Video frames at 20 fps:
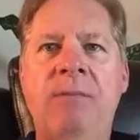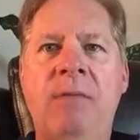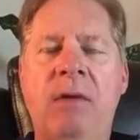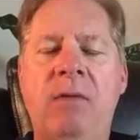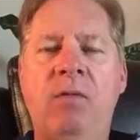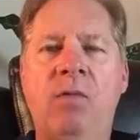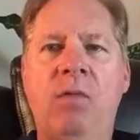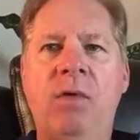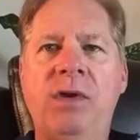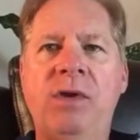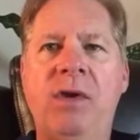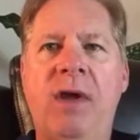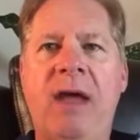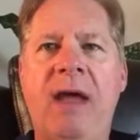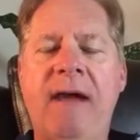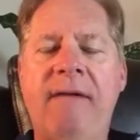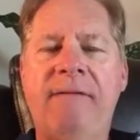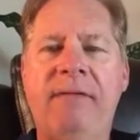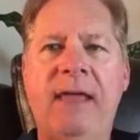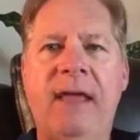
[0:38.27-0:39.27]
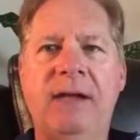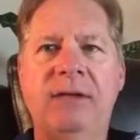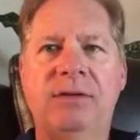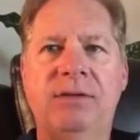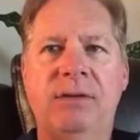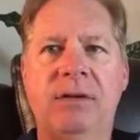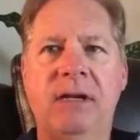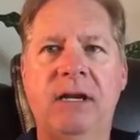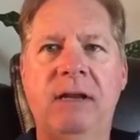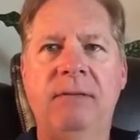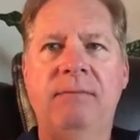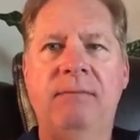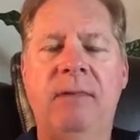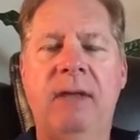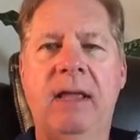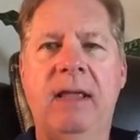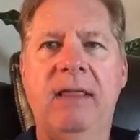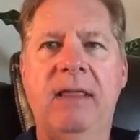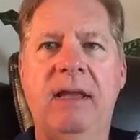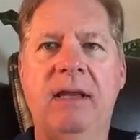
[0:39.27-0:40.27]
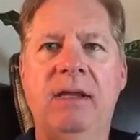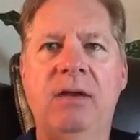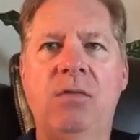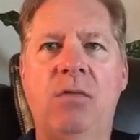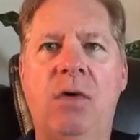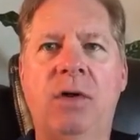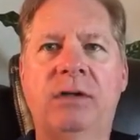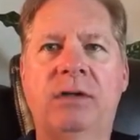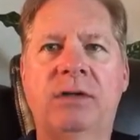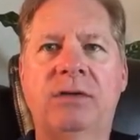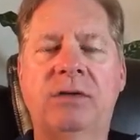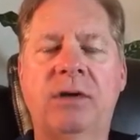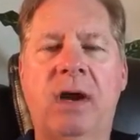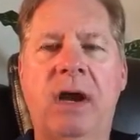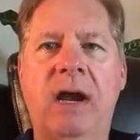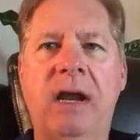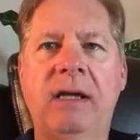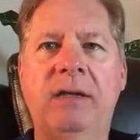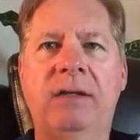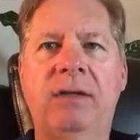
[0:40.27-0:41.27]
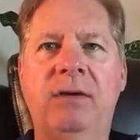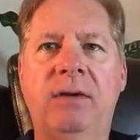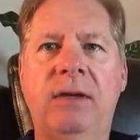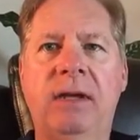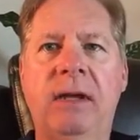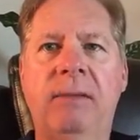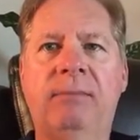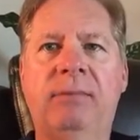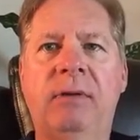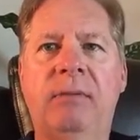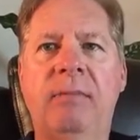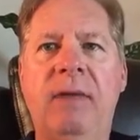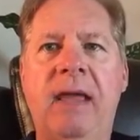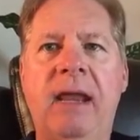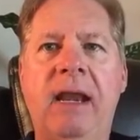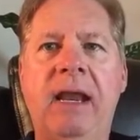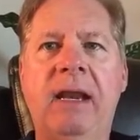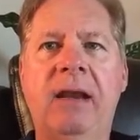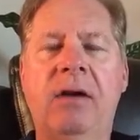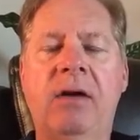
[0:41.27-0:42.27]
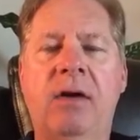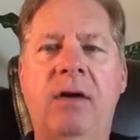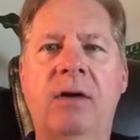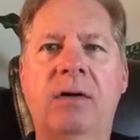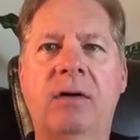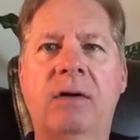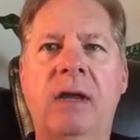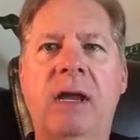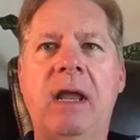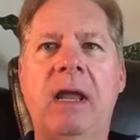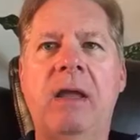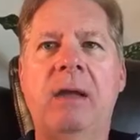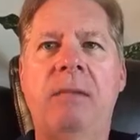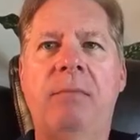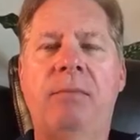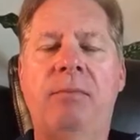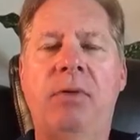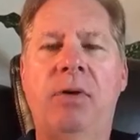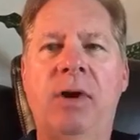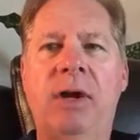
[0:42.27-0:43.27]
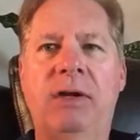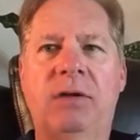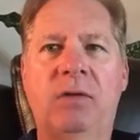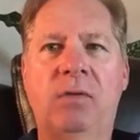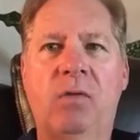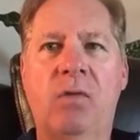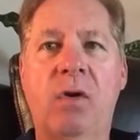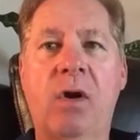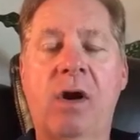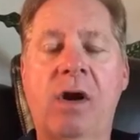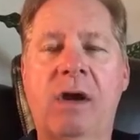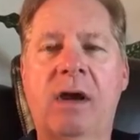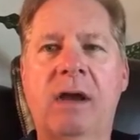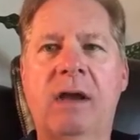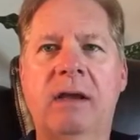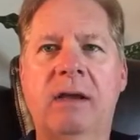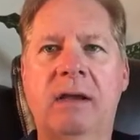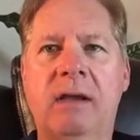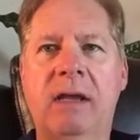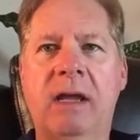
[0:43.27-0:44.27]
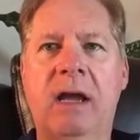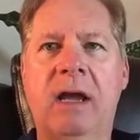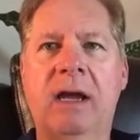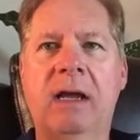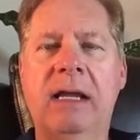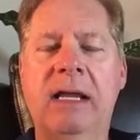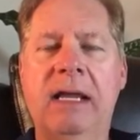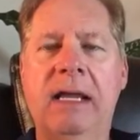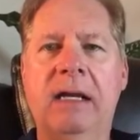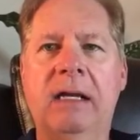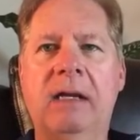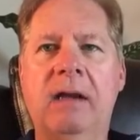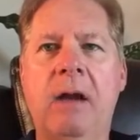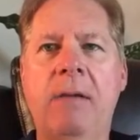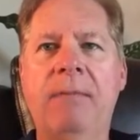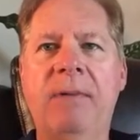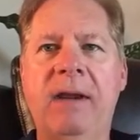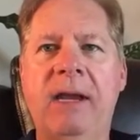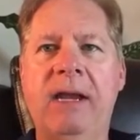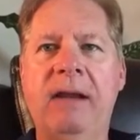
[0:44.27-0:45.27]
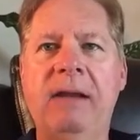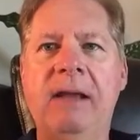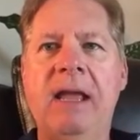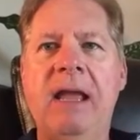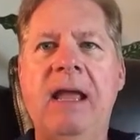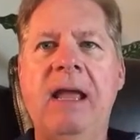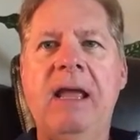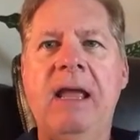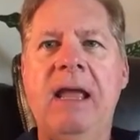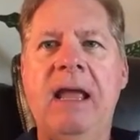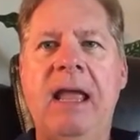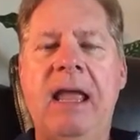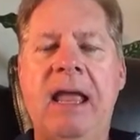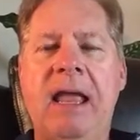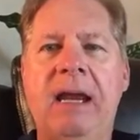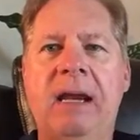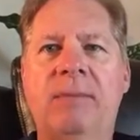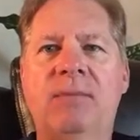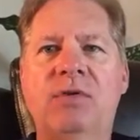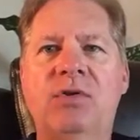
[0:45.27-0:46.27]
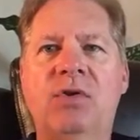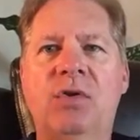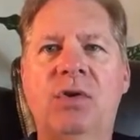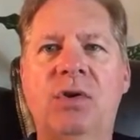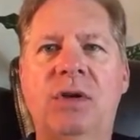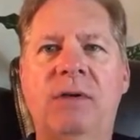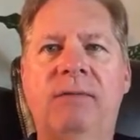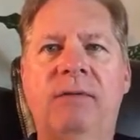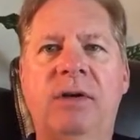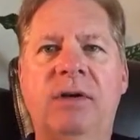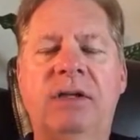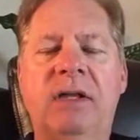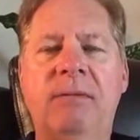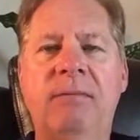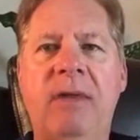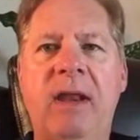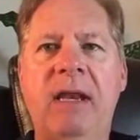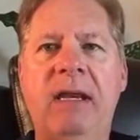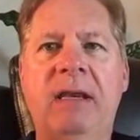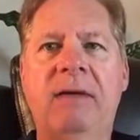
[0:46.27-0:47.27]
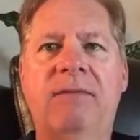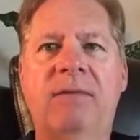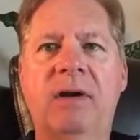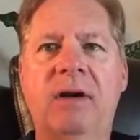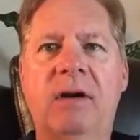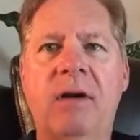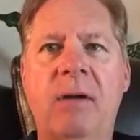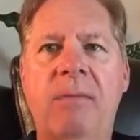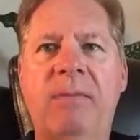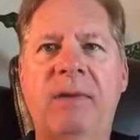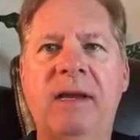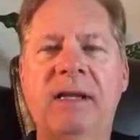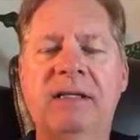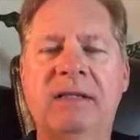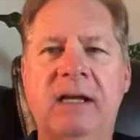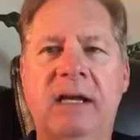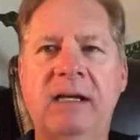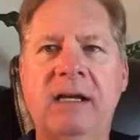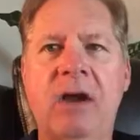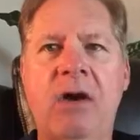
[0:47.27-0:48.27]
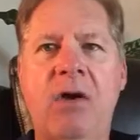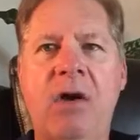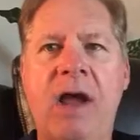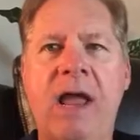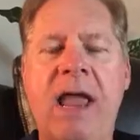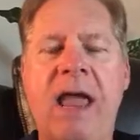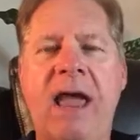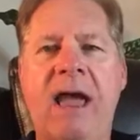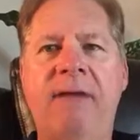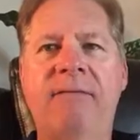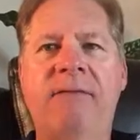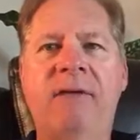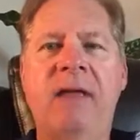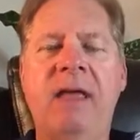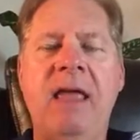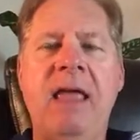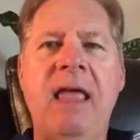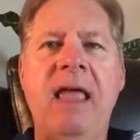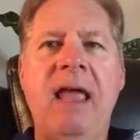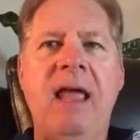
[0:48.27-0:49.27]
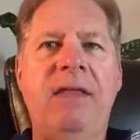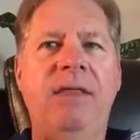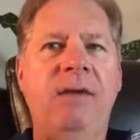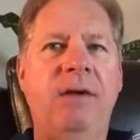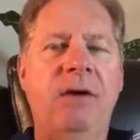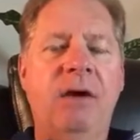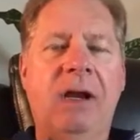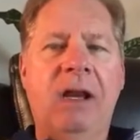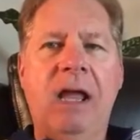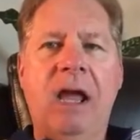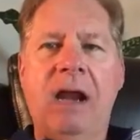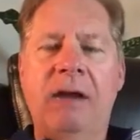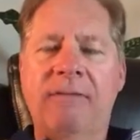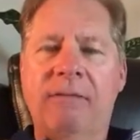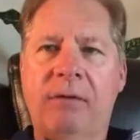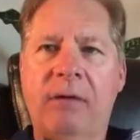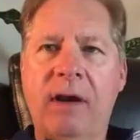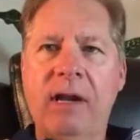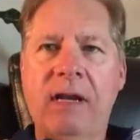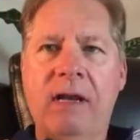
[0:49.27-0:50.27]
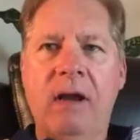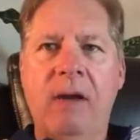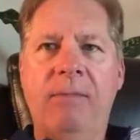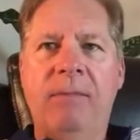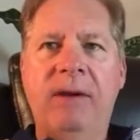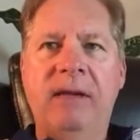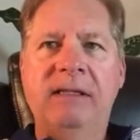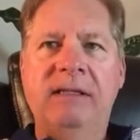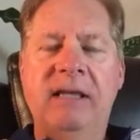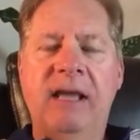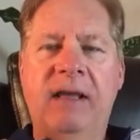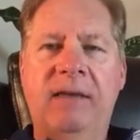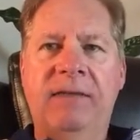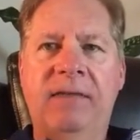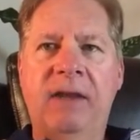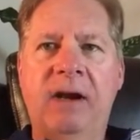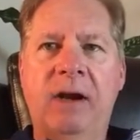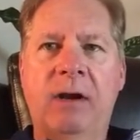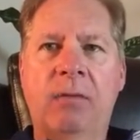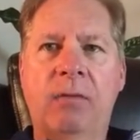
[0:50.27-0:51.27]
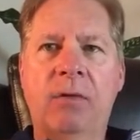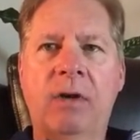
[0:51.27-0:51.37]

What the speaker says: But when you have that dream, then you want to try to implement it or put it to work in a company. And I'm sure you've looked at many different companies. I know I have. And there are a lot of great companies out there.